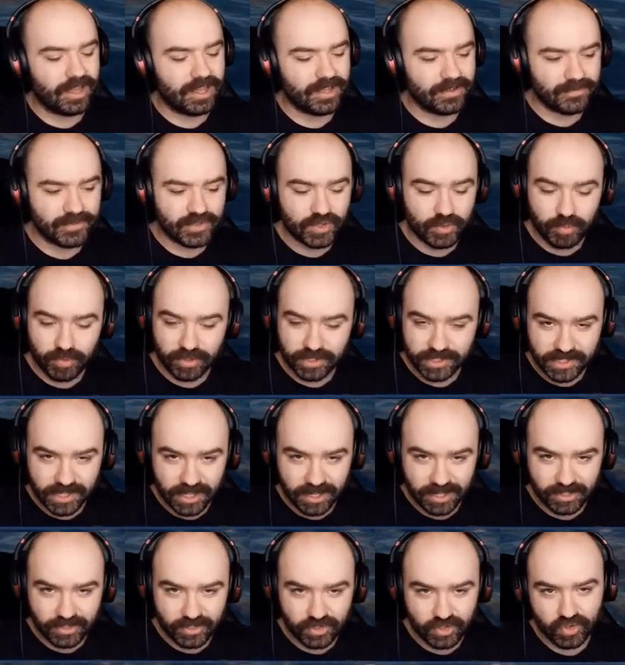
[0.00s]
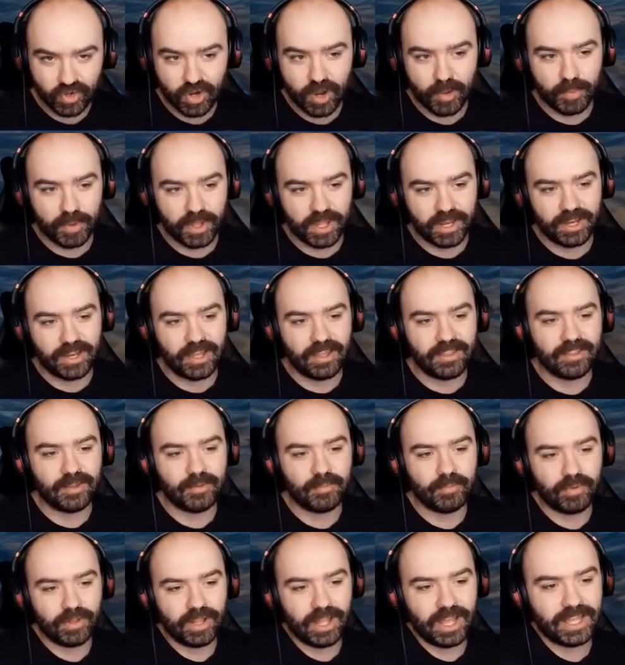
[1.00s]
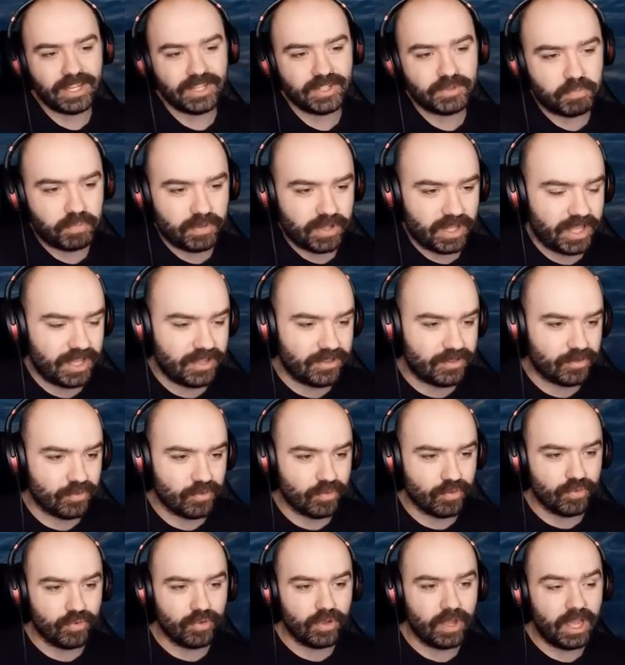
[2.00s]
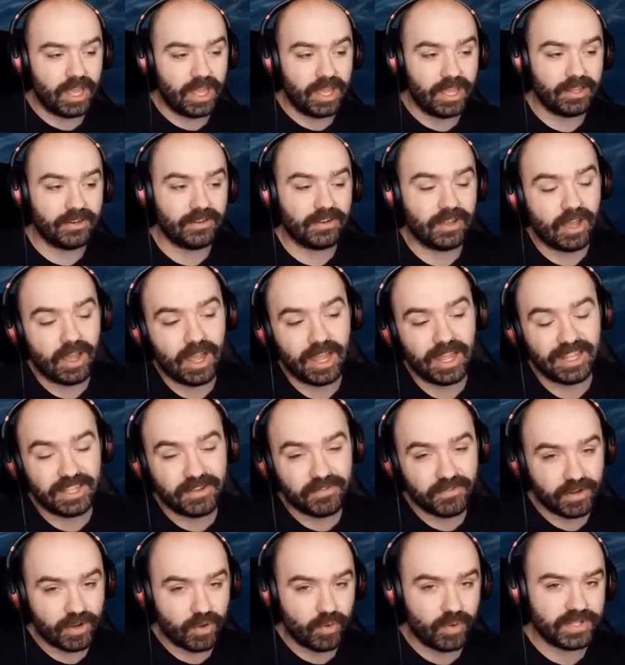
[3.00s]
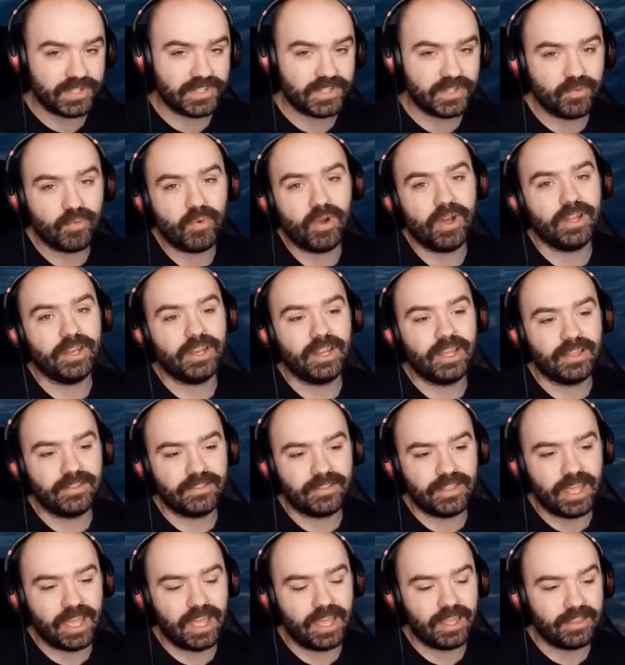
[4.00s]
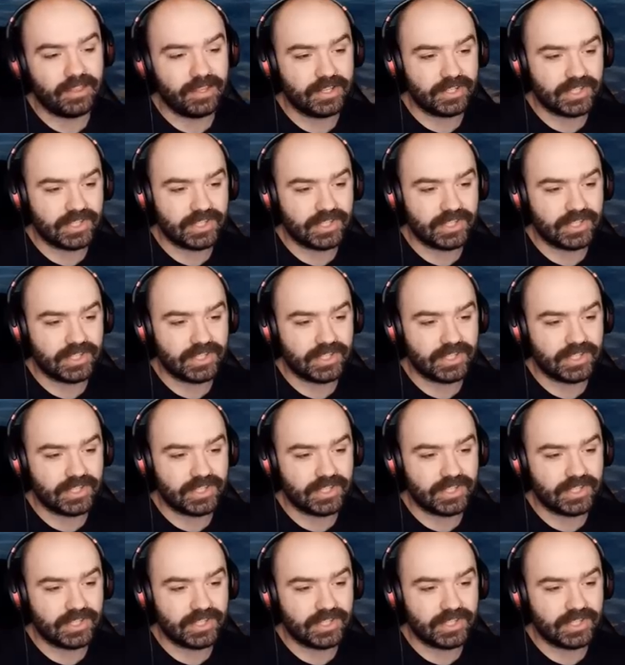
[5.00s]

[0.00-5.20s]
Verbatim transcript: I am super excited to drop another blind playthrough and a highly requested one at that.